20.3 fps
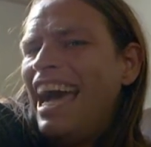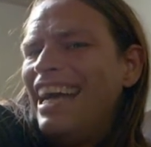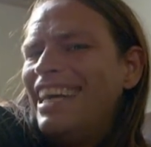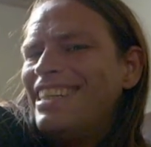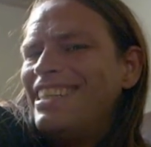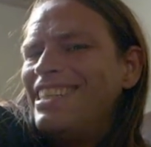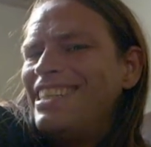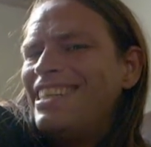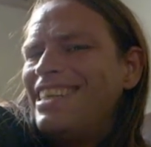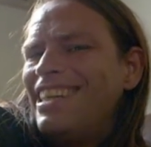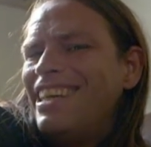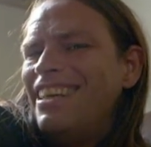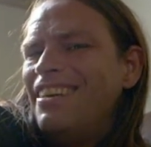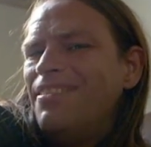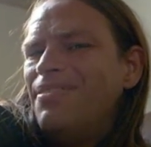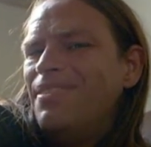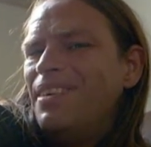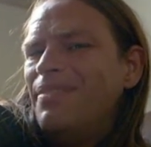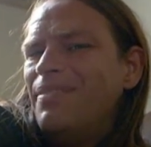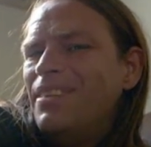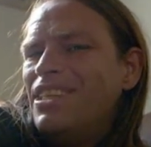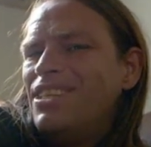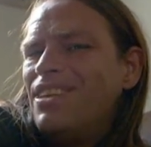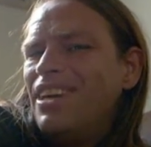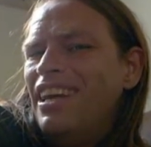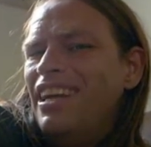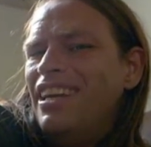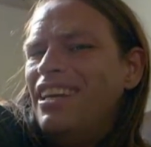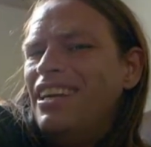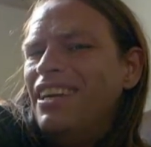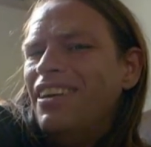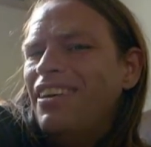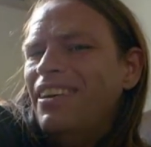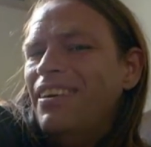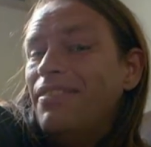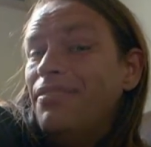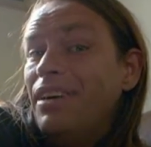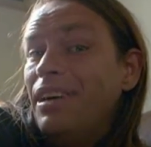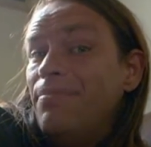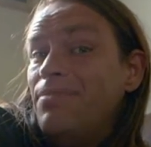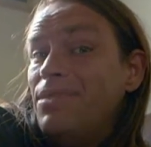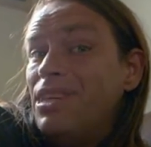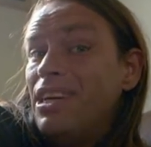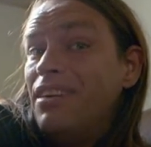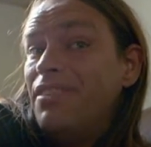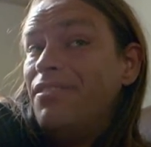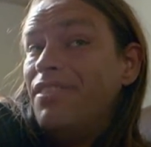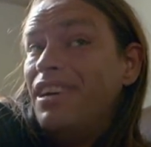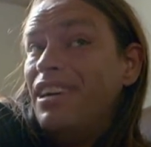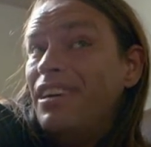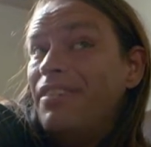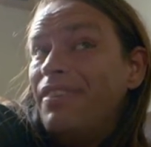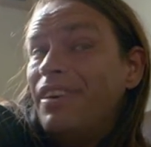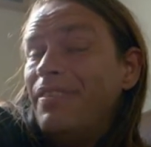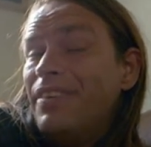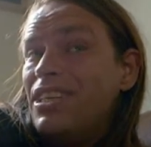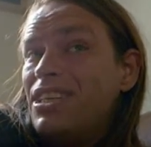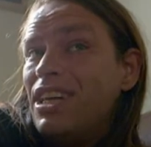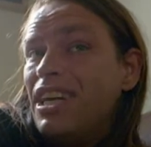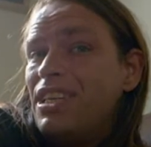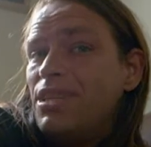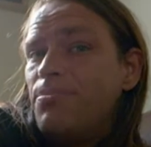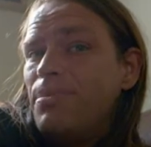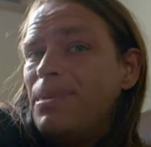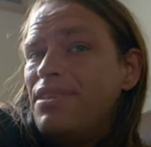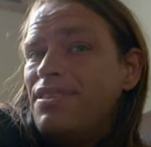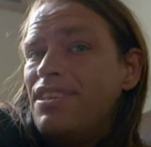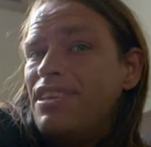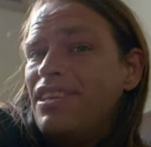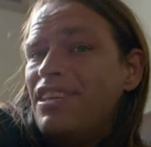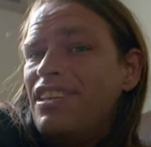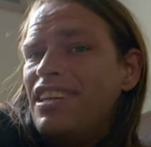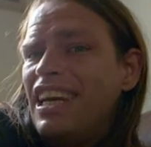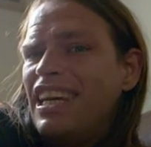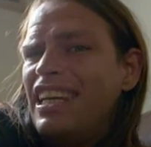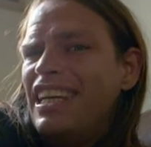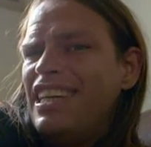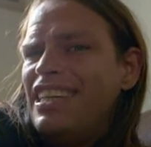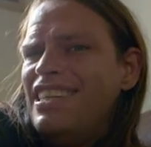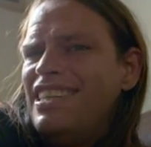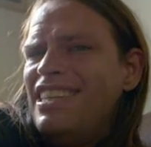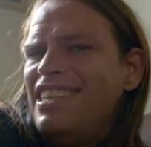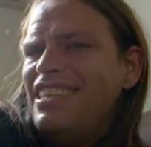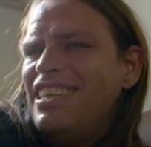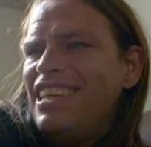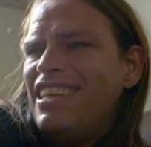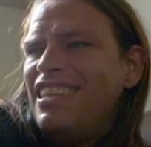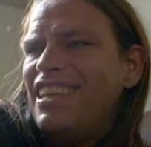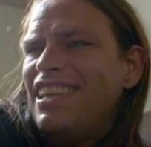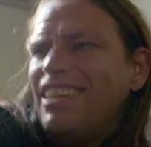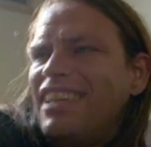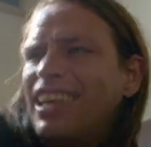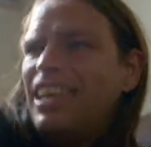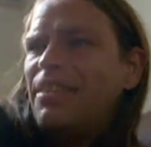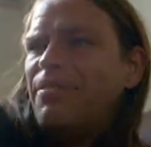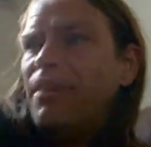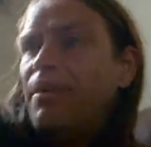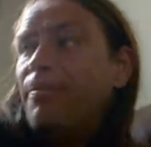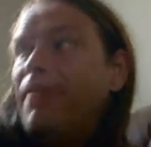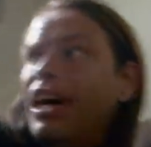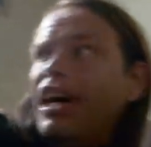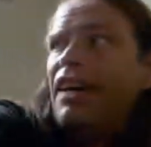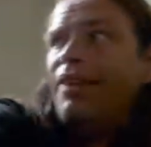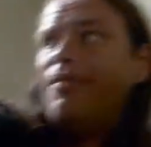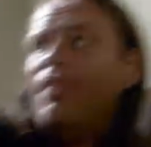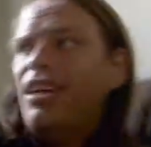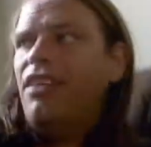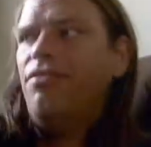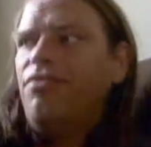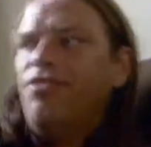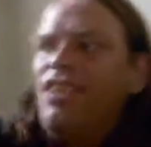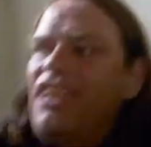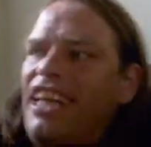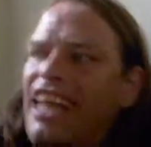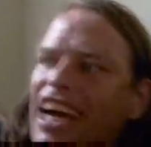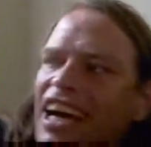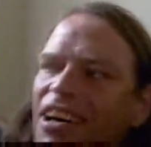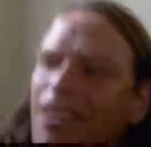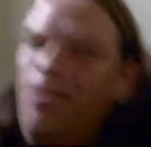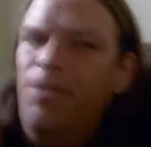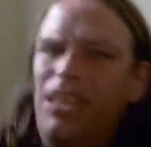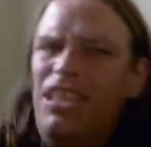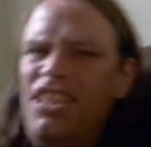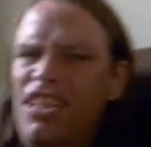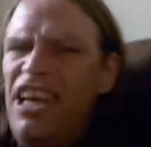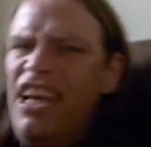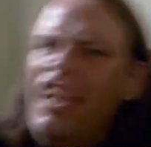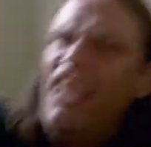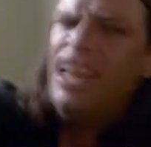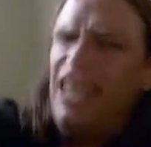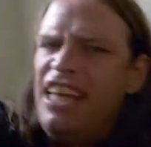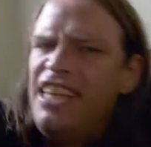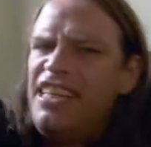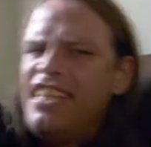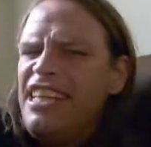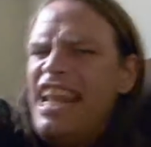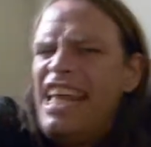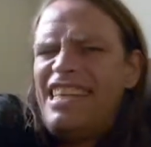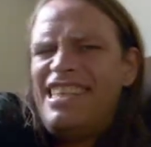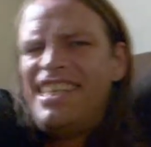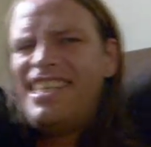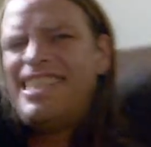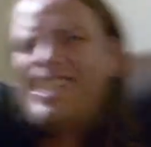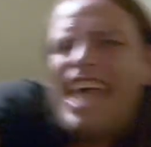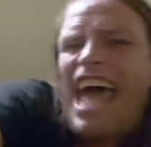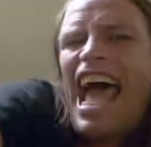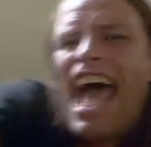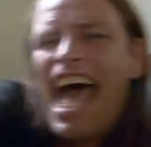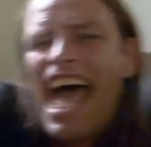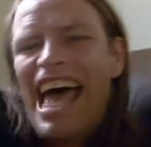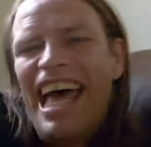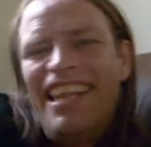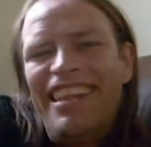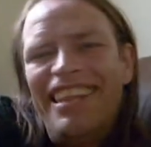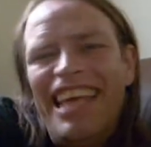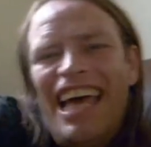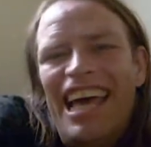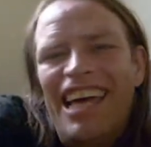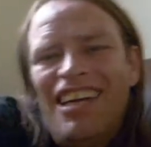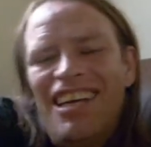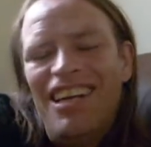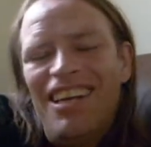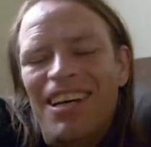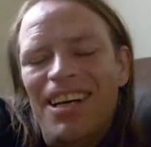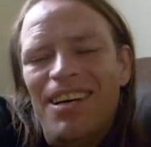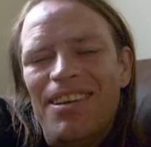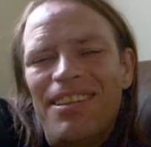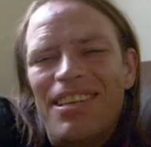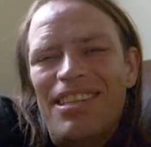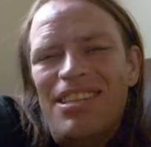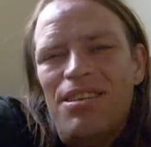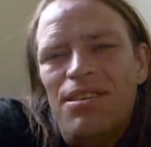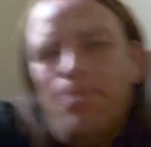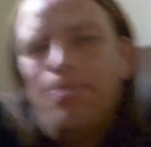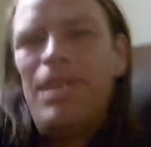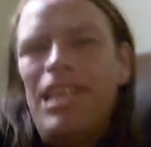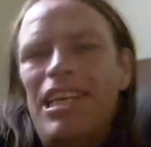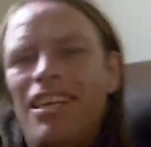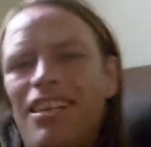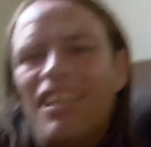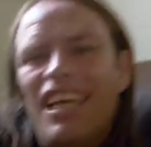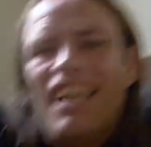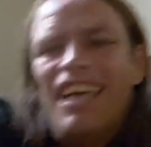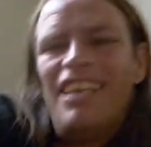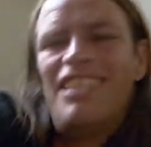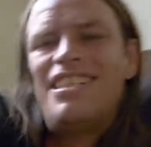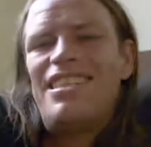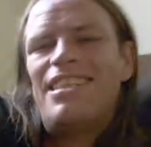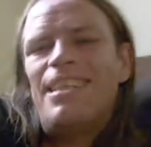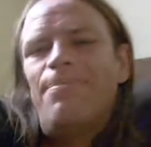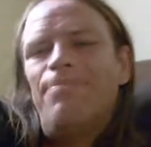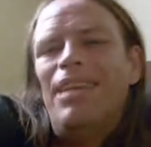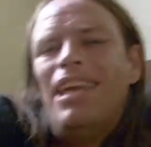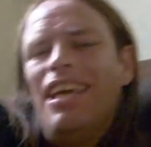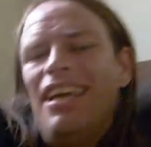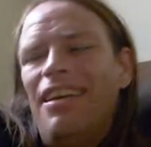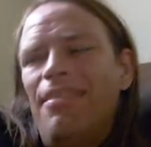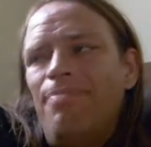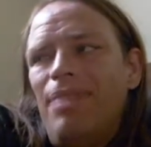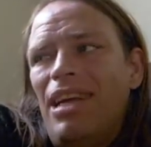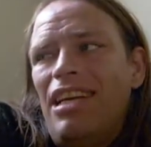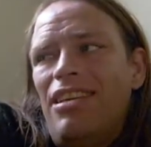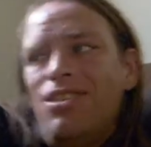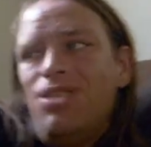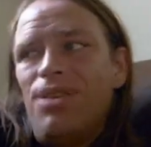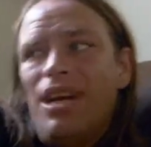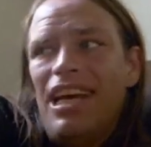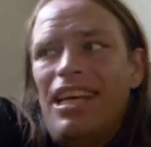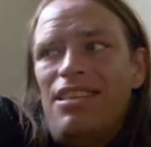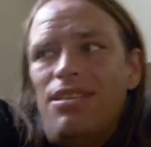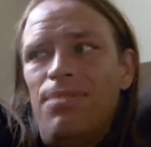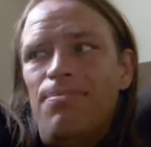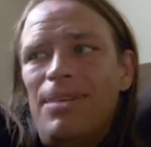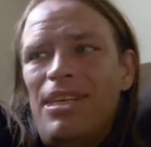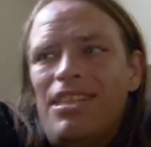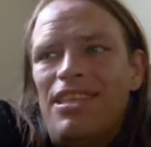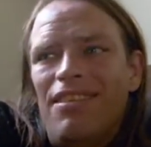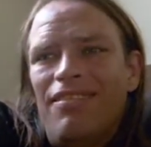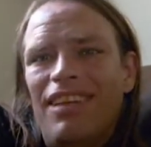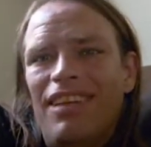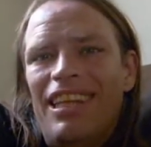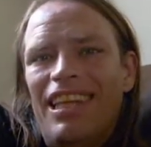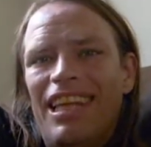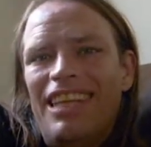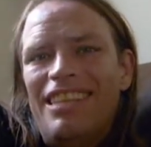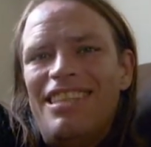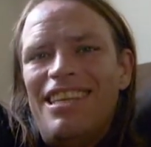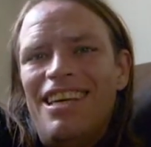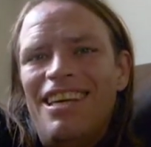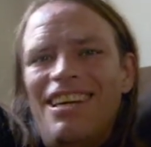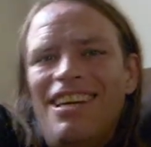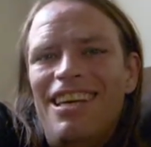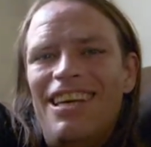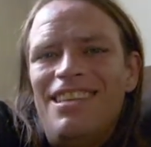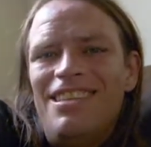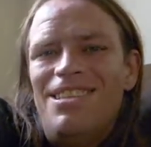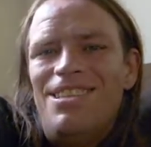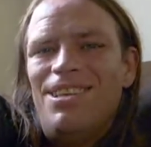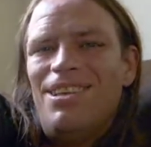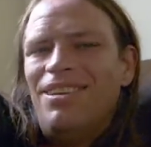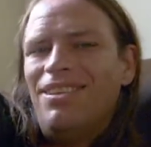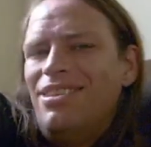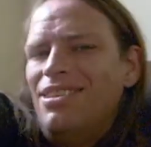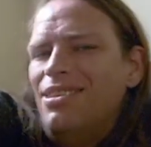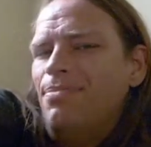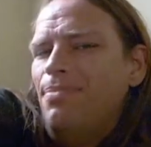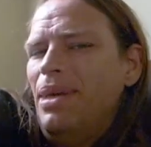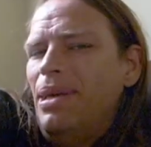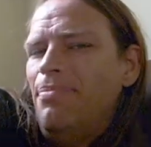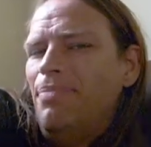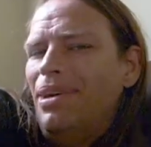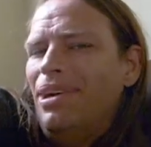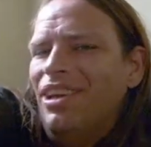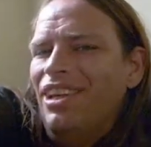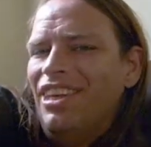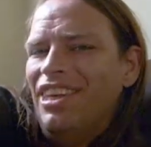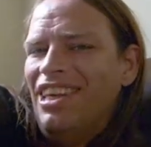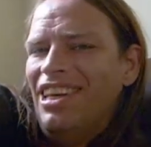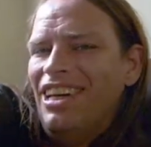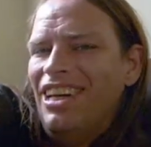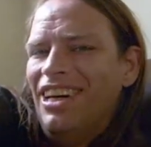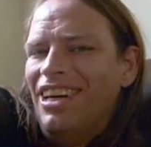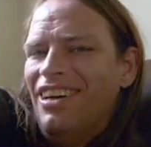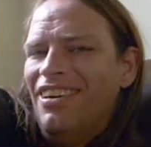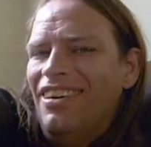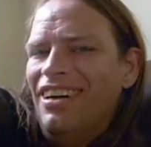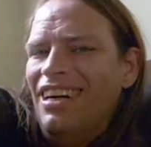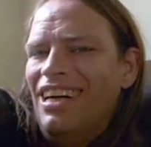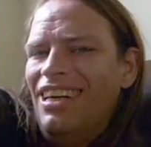ask if I'm a trans, you know, if I'm Jennifer, if I'm a trans person. I guess because they think like if I'm not, I'm gonna freak out. Which isn't that sad? That you know, this would be like something being trans would be something that's an insult to people. You know.